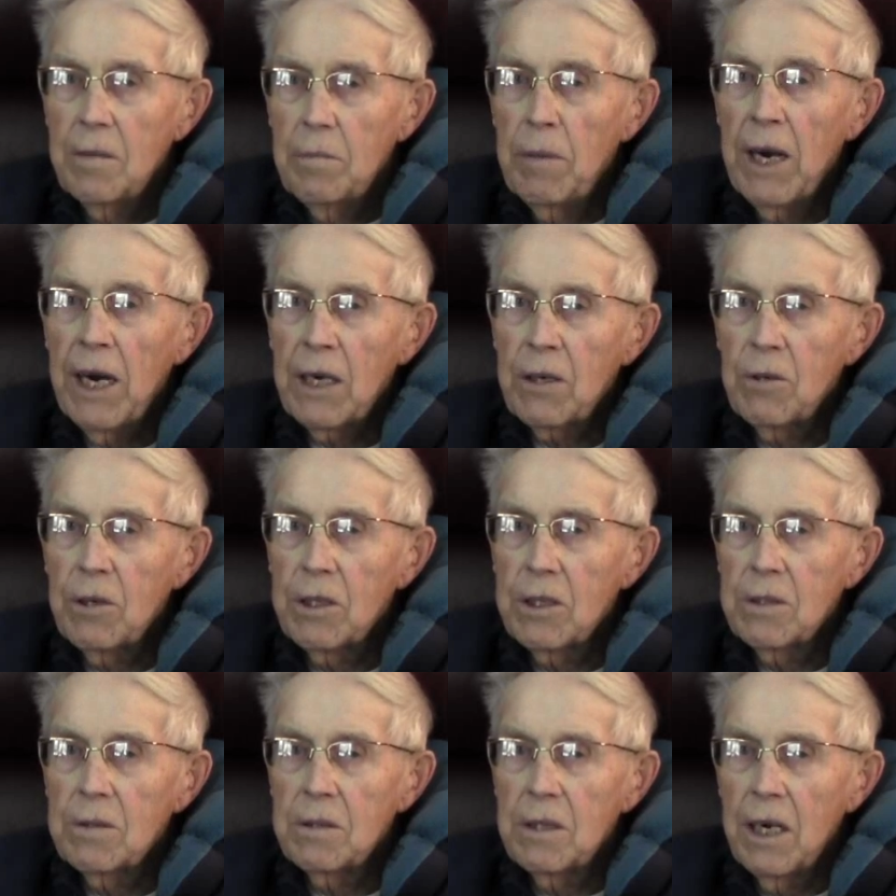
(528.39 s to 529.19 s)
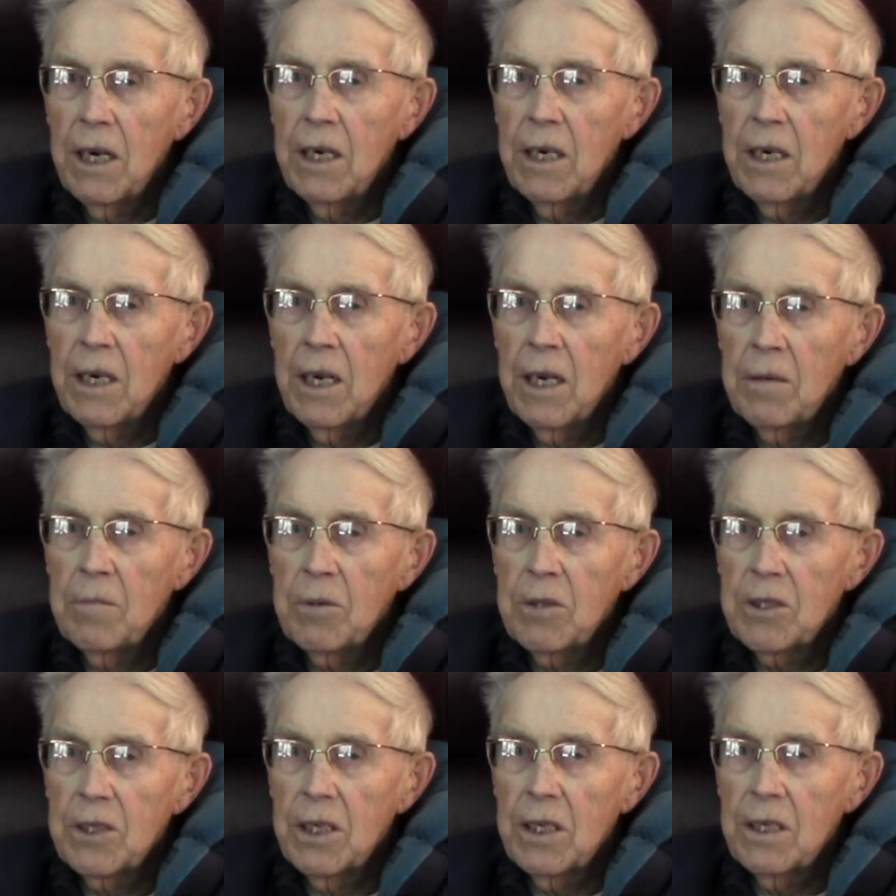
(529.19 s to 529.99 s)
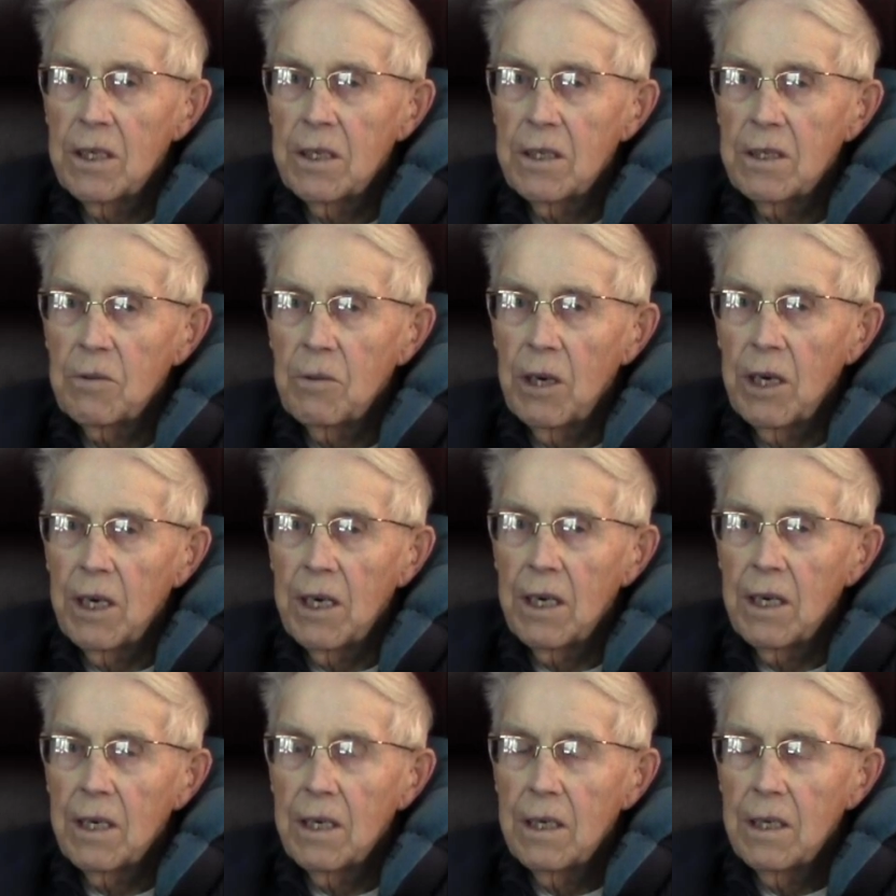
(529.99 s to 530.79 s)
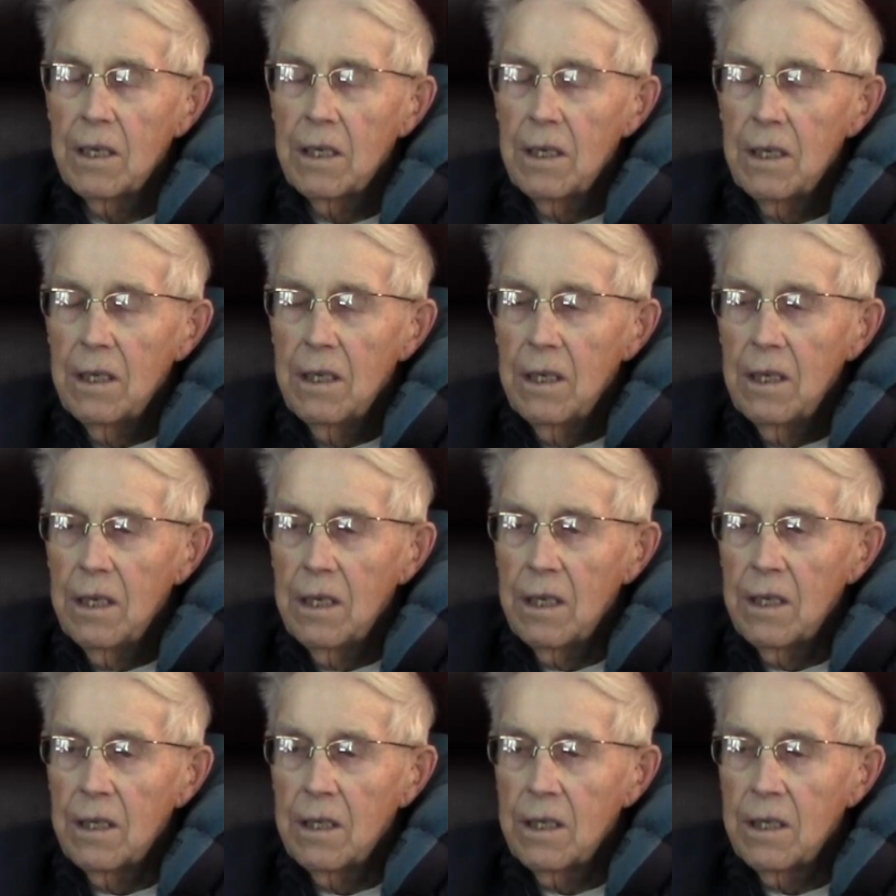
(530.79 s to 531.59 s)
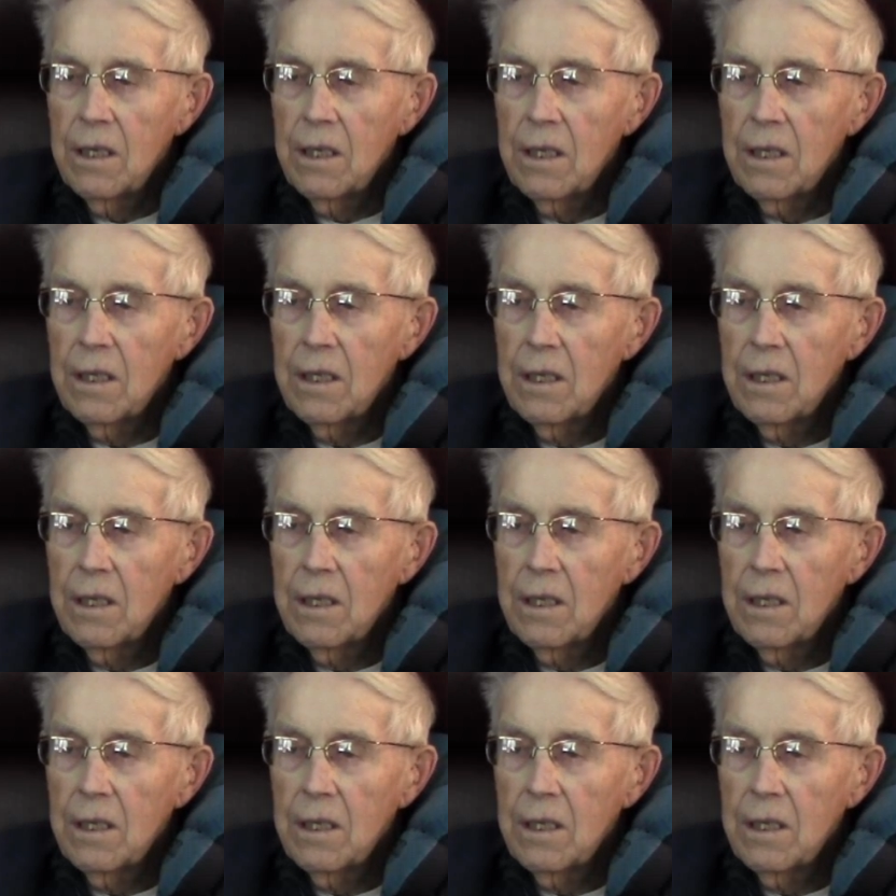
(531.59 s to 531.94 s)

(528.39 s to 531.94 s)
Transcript: backwards, 99% of the way. And